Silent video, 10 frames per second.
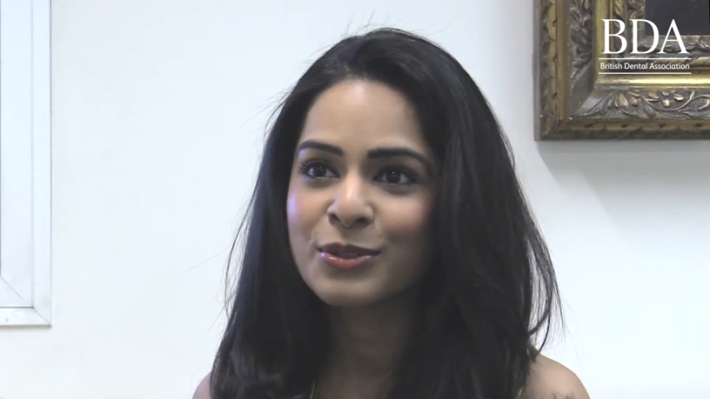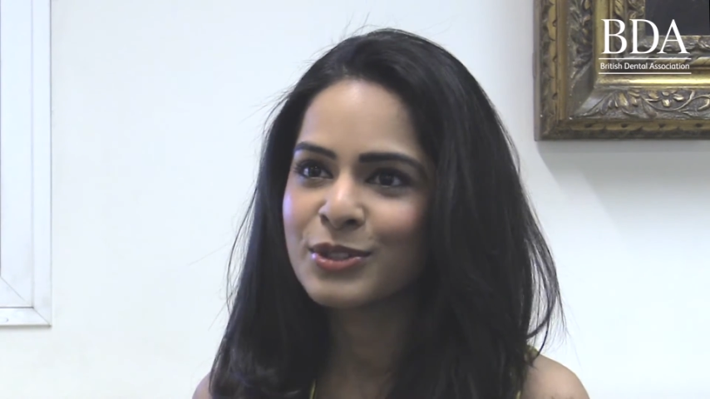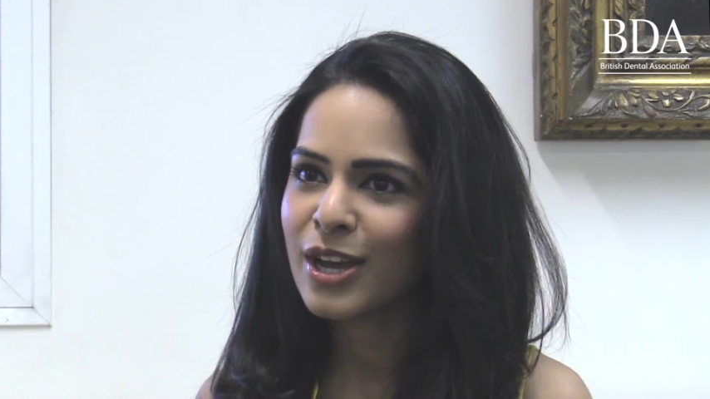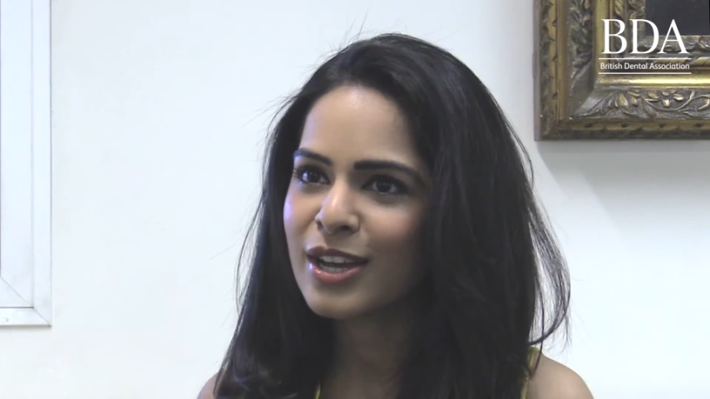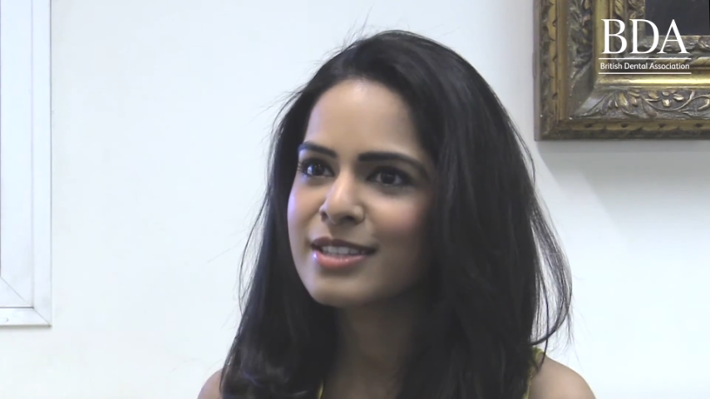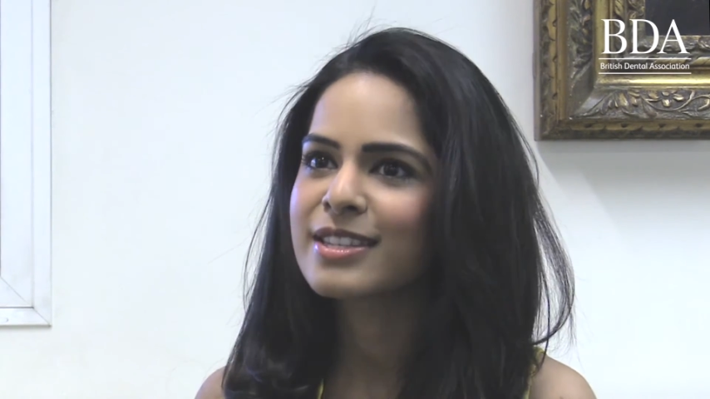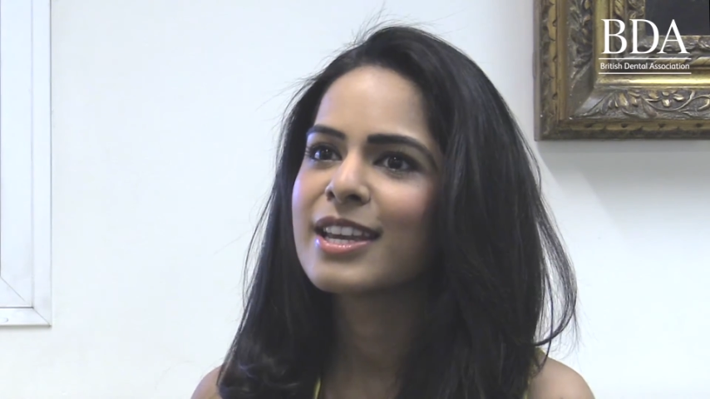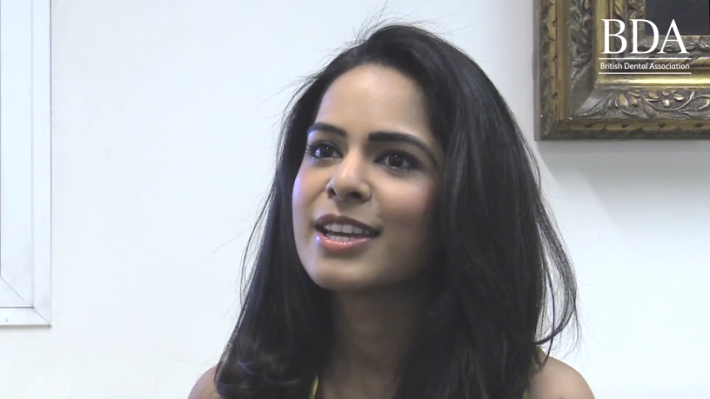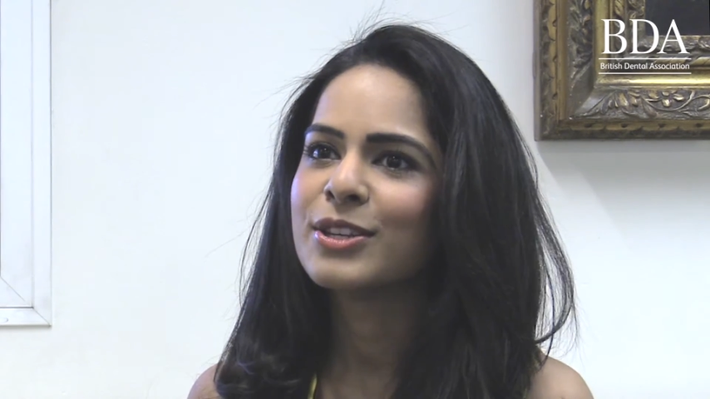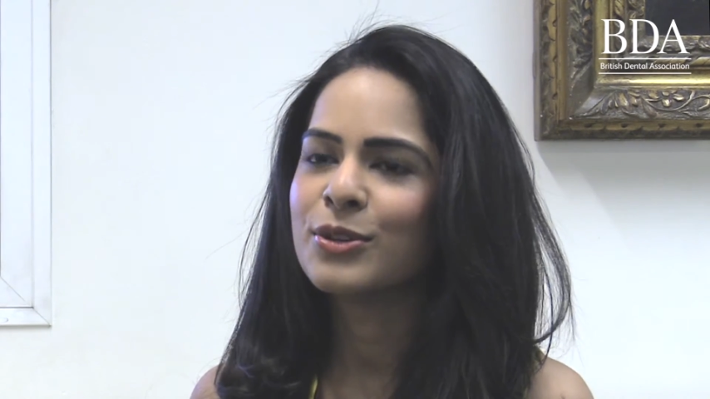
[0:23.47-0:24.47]
your nurse,
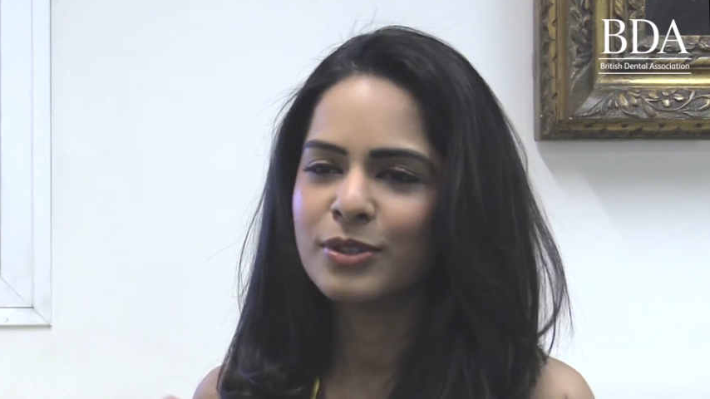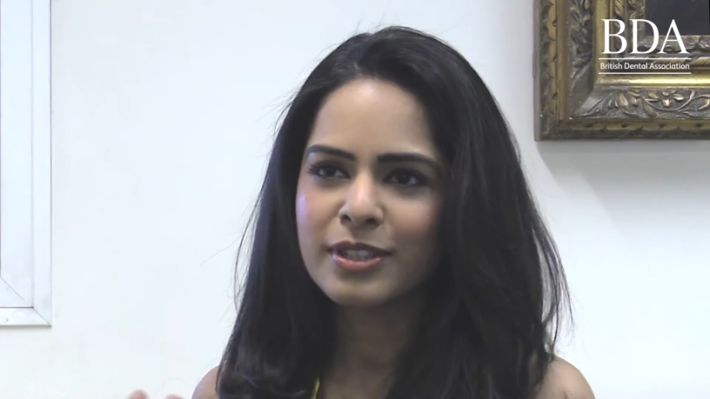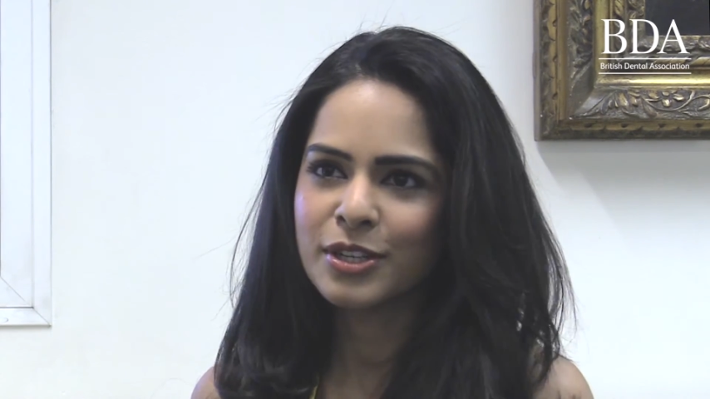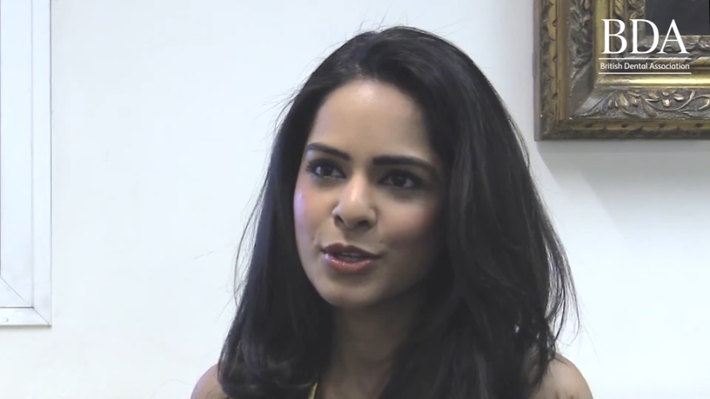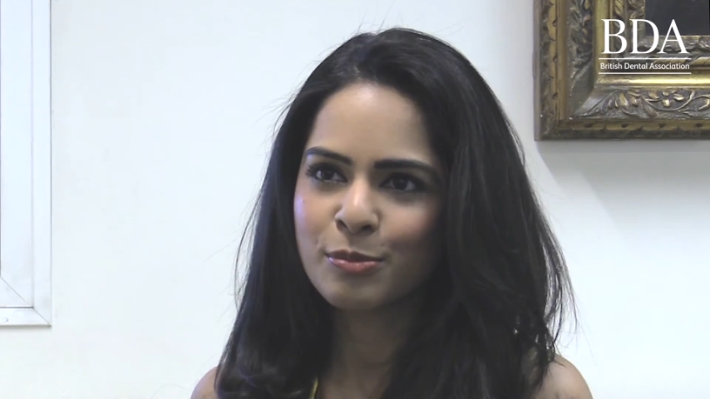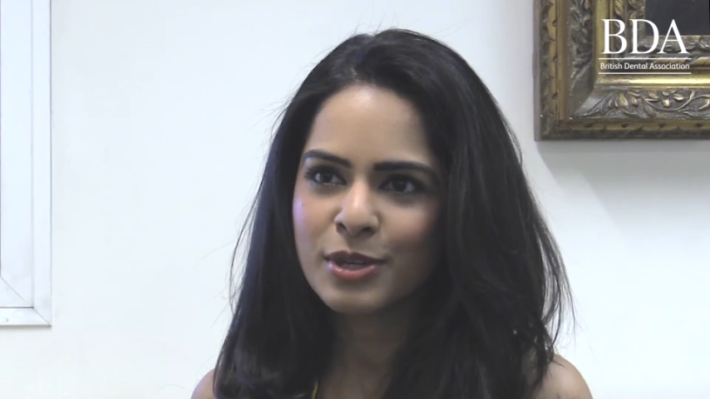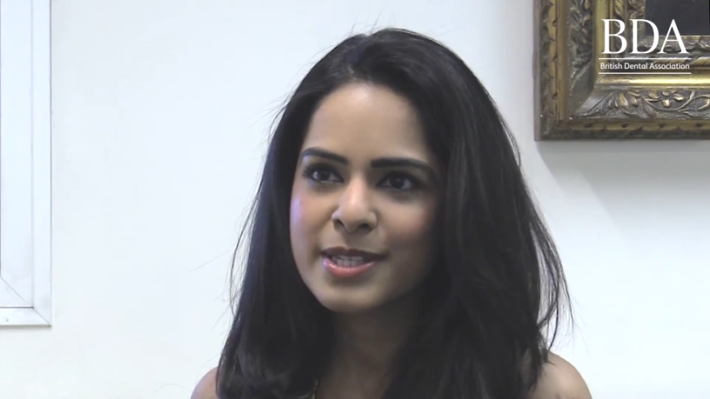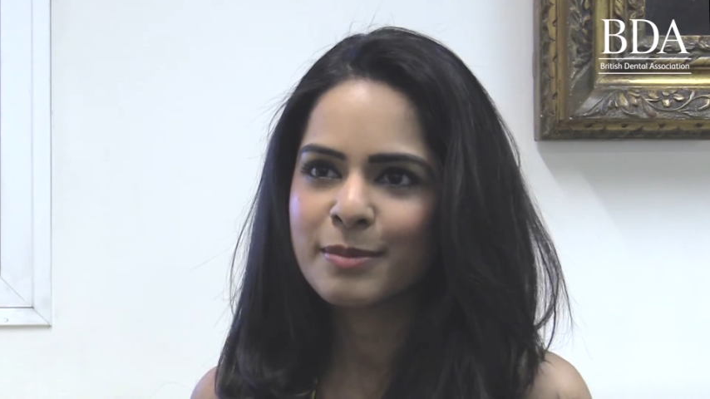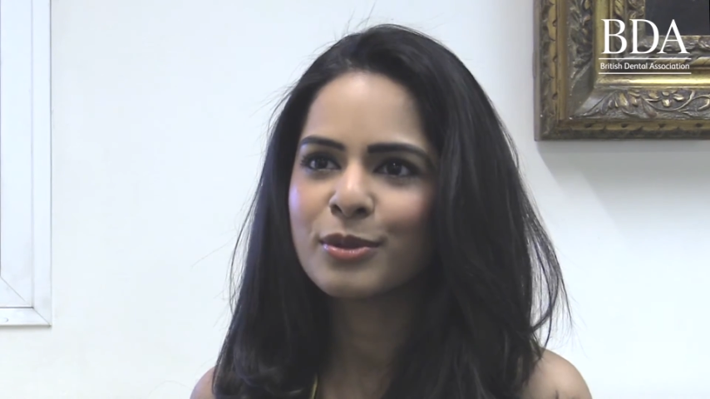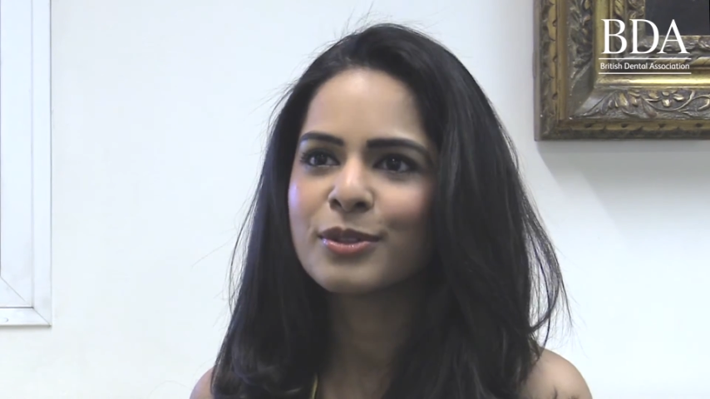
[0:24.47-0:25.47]
your
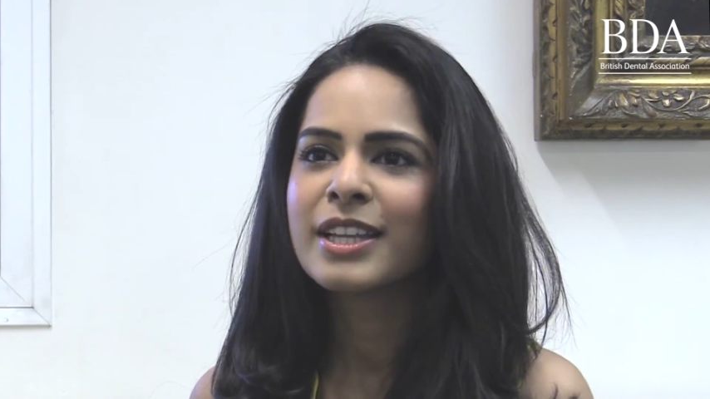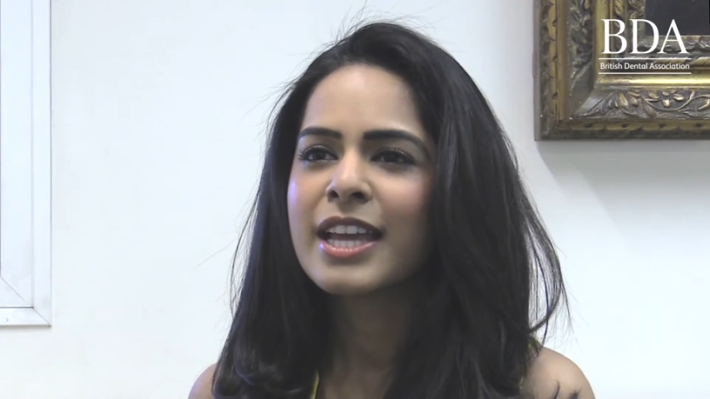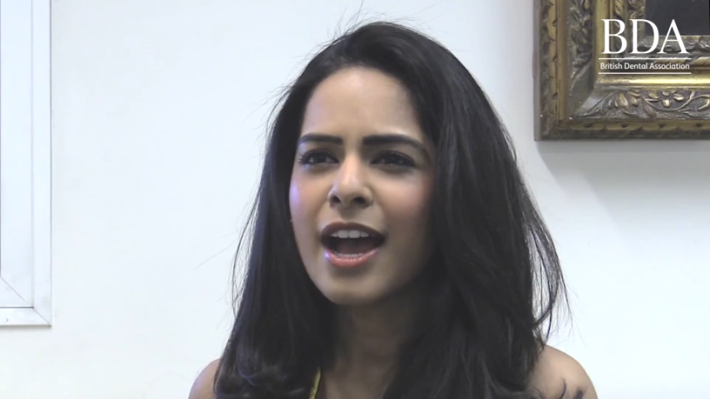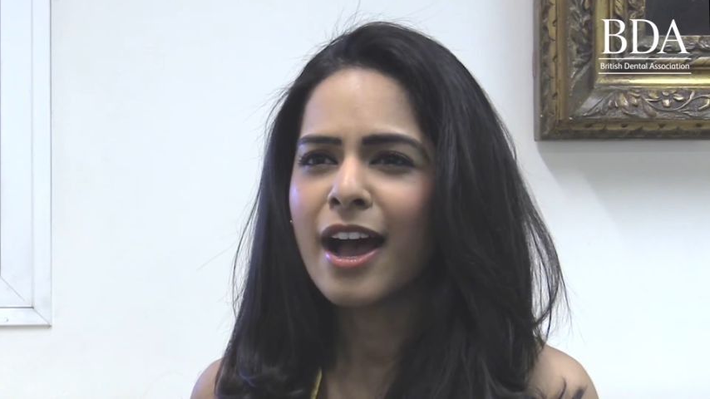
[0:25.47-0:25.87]
principal.